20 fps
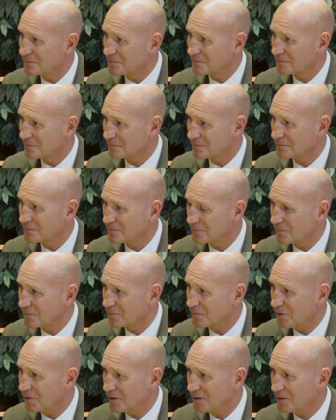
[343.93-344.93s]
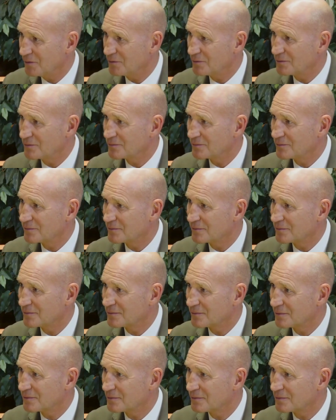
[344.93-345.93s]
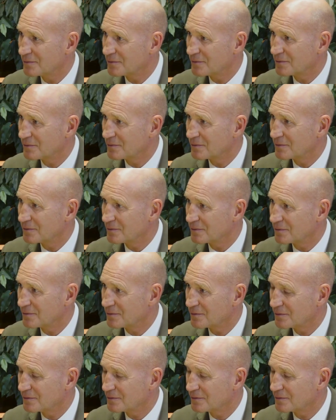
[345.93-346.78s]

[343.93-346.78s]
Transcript: in the world. And the only way we can do that is from